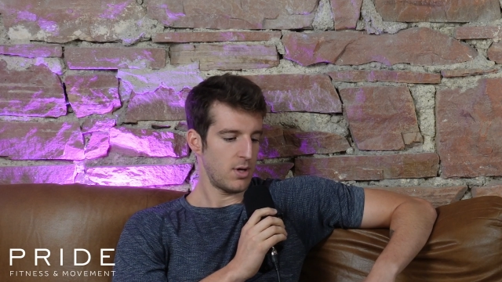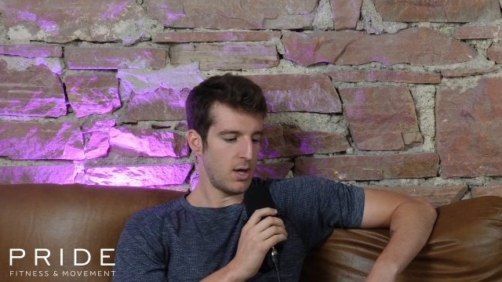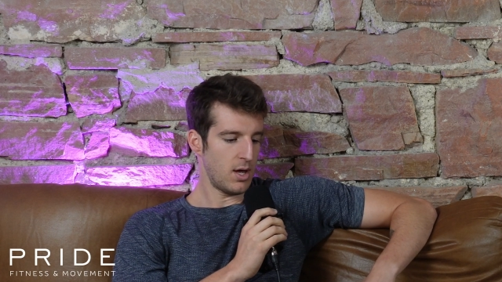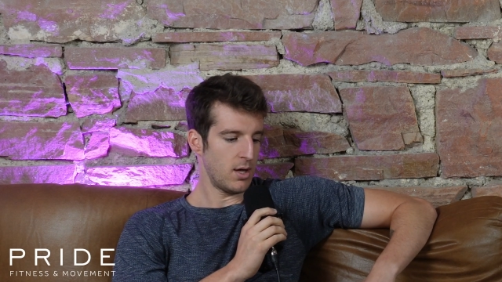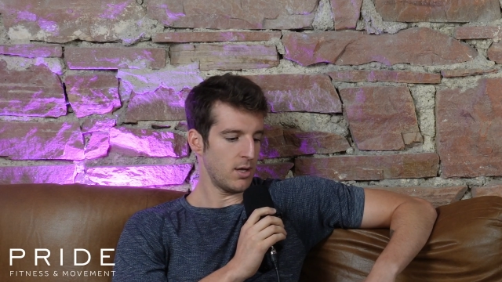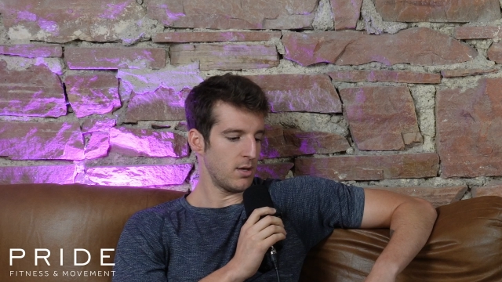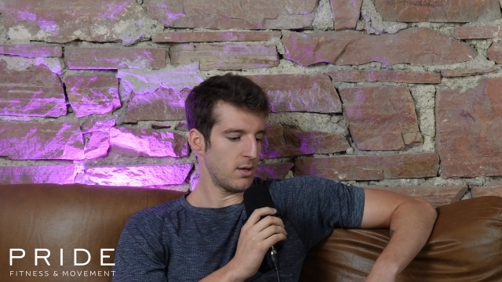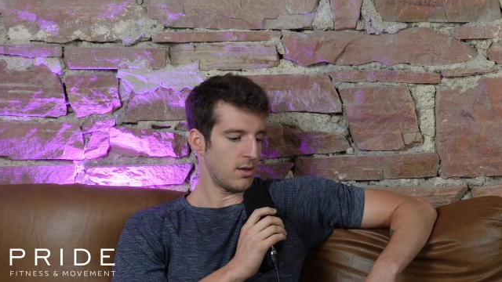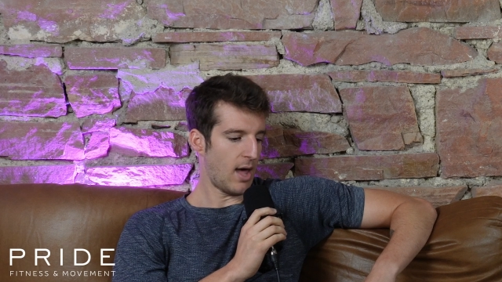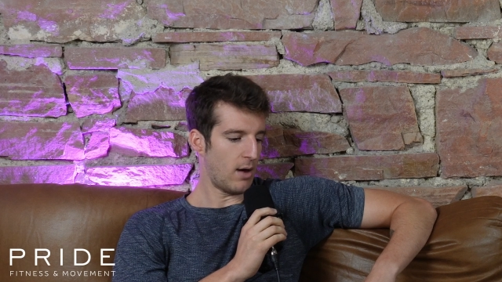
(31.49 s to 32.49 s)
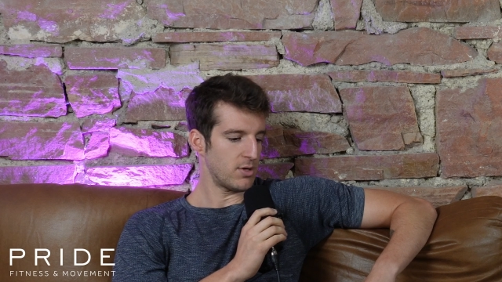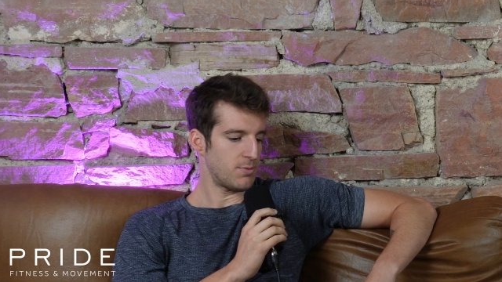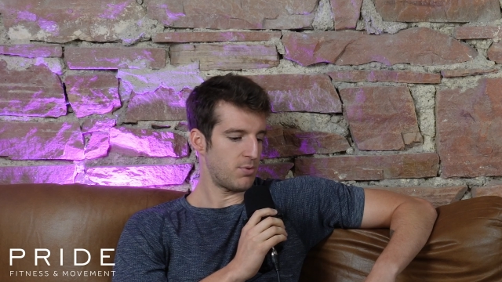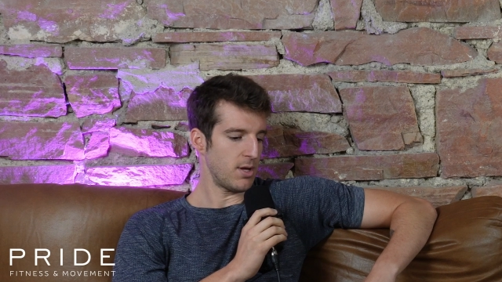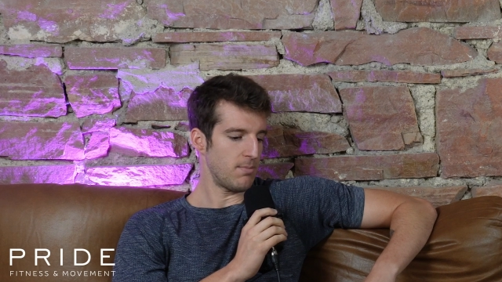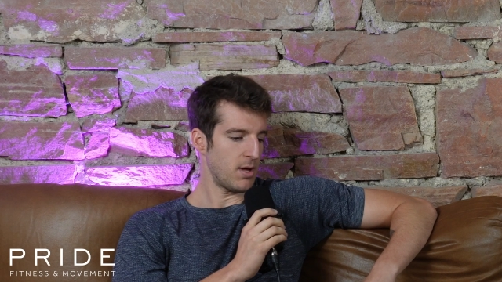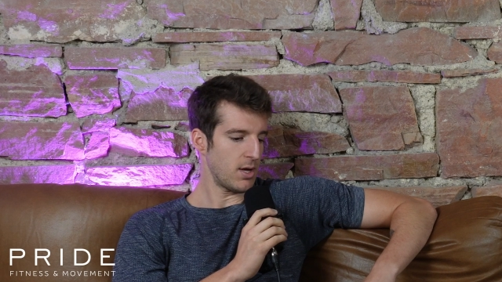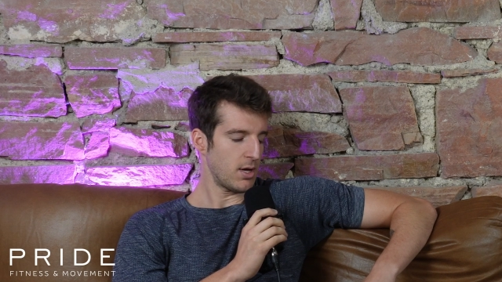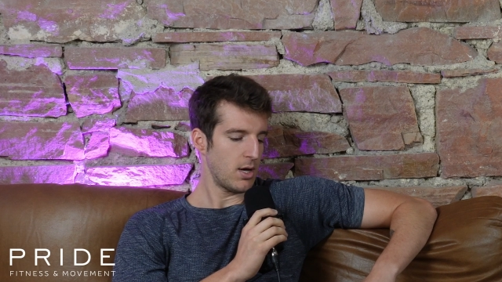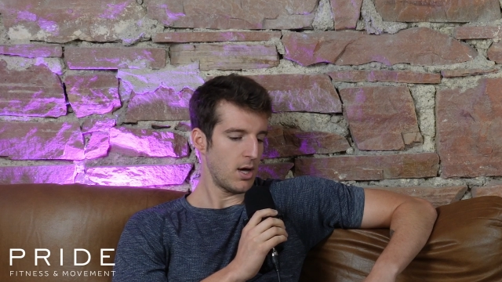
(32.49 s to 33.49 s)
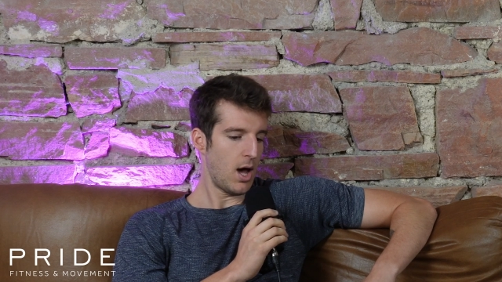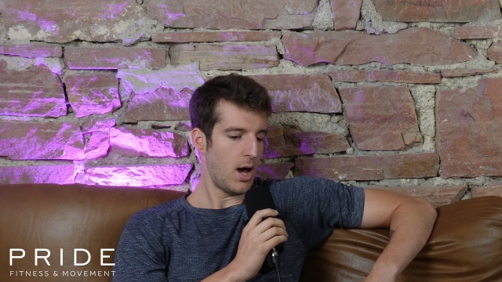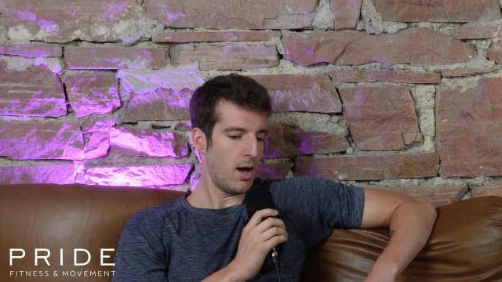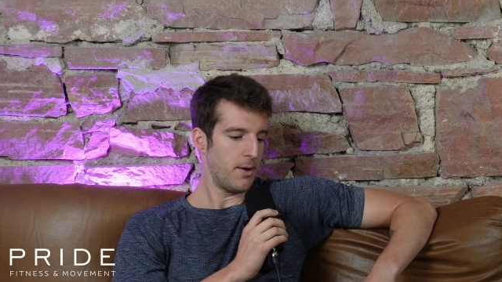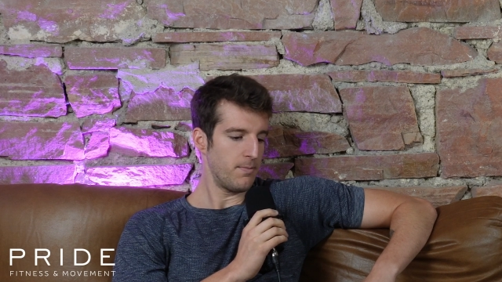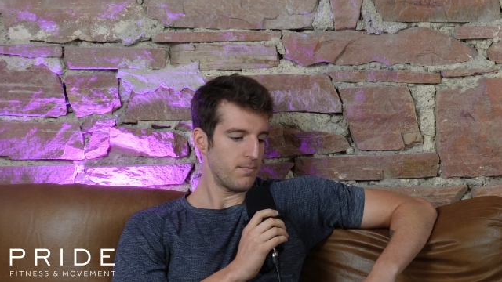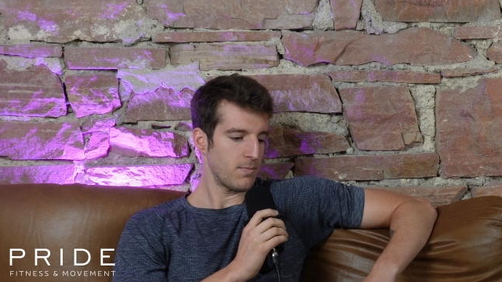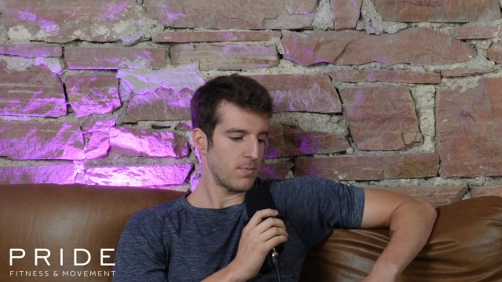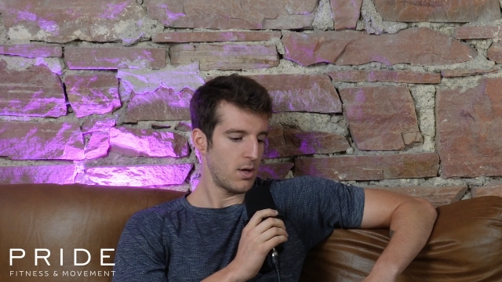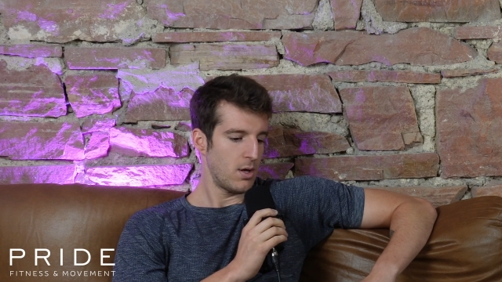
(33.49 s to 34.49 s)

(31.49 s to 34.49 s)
and that was pretty big. Um,